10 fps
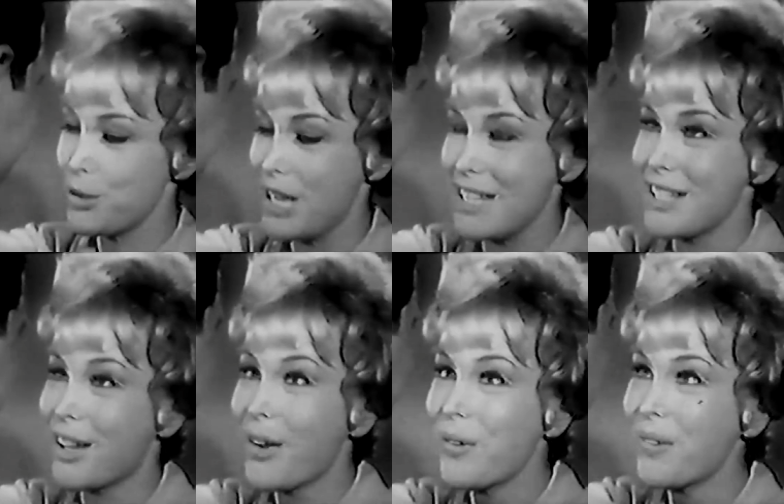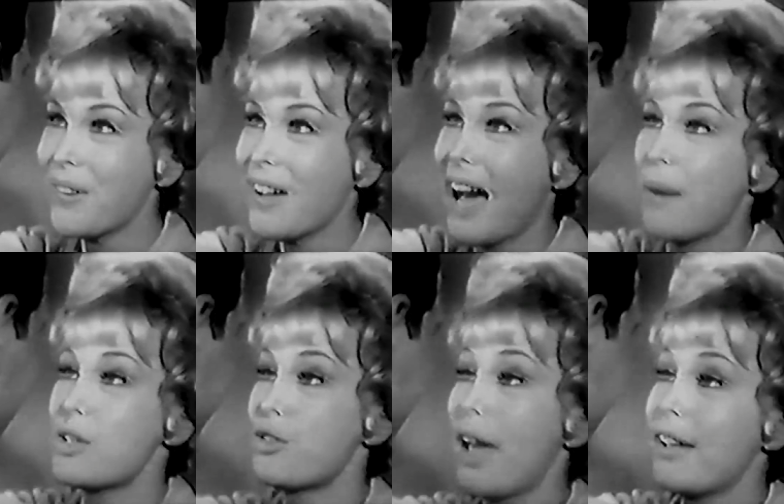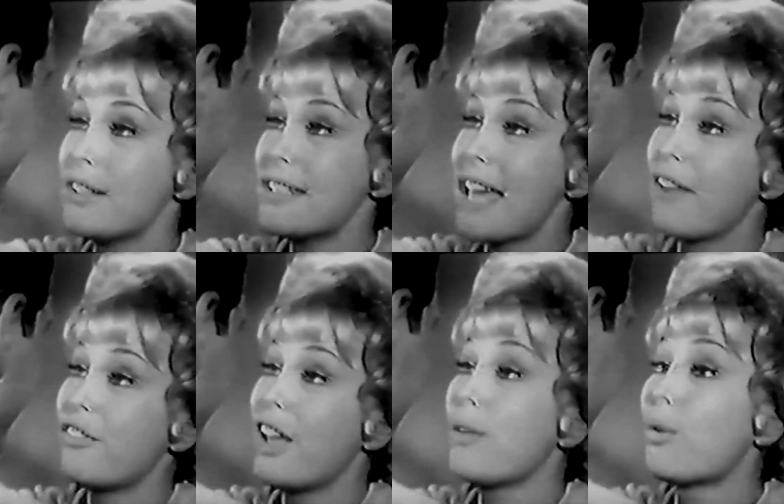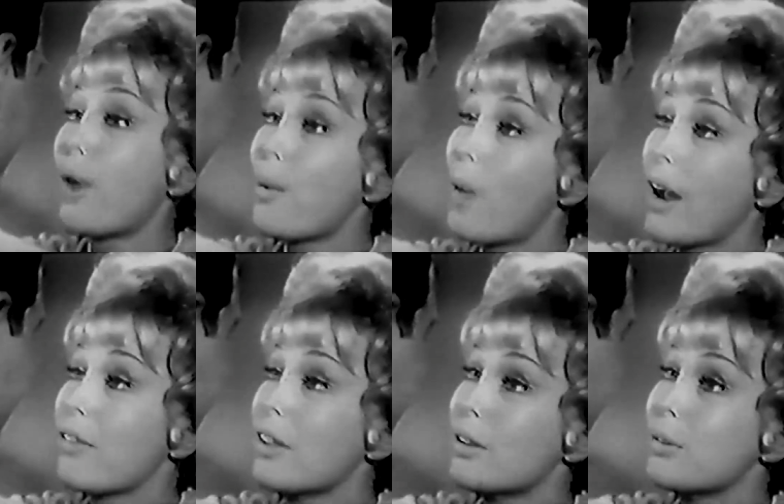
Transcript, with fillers: Two days ago. I was stranded in Santa Fe, and Roy wired the